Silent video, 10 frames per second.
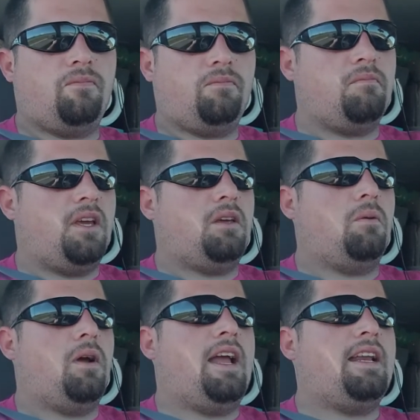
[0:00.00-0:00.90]
make you
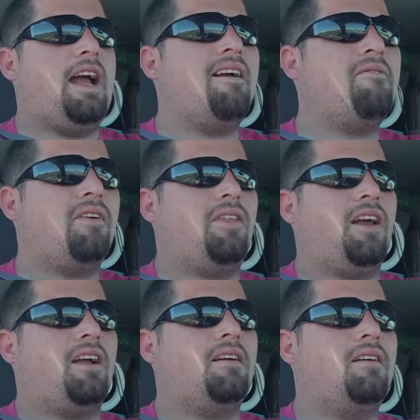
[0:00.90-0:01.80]
hate everything.
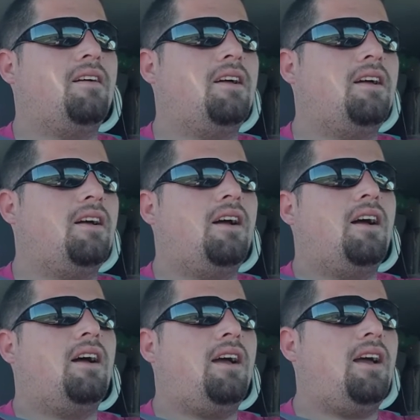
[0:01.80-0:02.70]

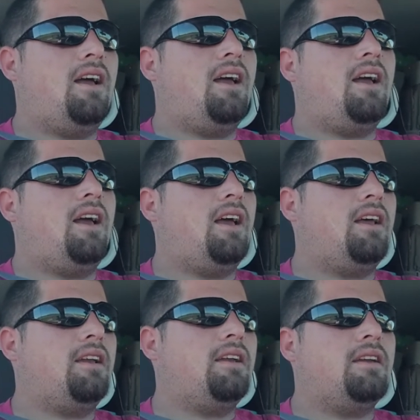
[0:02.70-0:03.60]

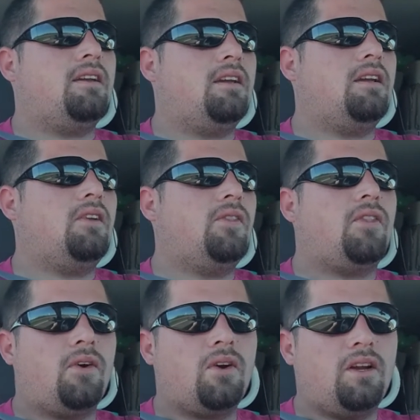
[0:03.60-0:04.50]
And
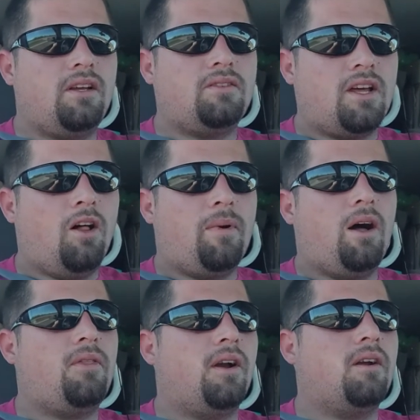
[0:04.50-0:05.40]
there is help out
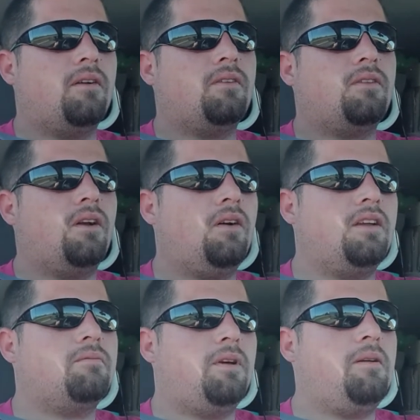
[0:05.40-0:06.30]
there. There
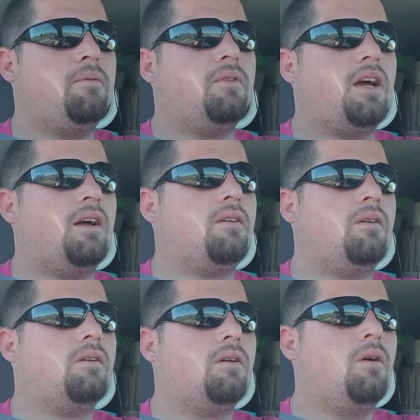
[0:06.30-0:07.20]
is people that
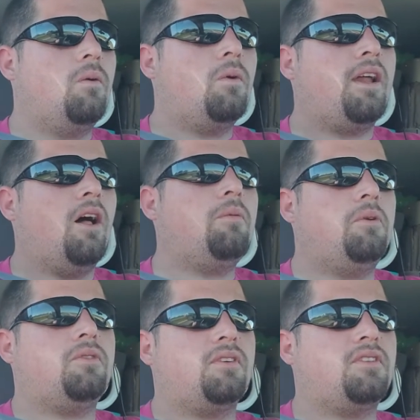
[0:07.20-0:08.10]
want to help you
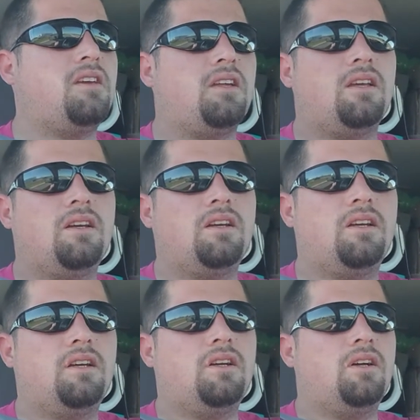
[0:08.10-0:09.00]
succeed.
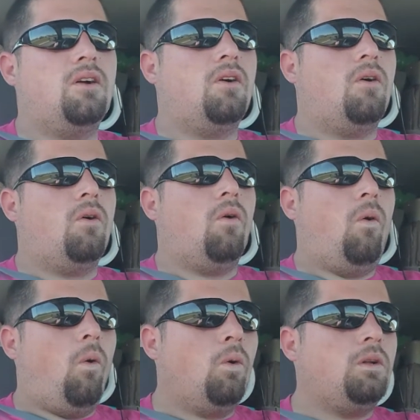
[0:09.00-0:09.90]

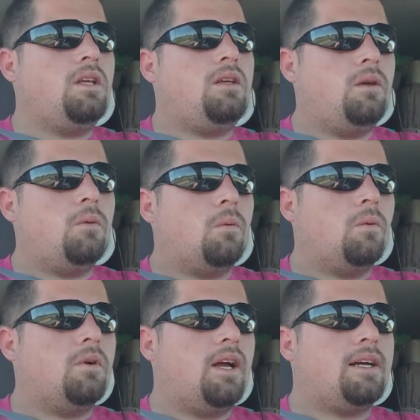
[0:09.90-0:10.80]
Only you,
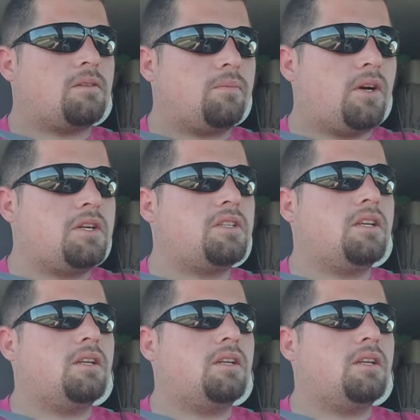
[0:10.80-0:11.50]
as a person,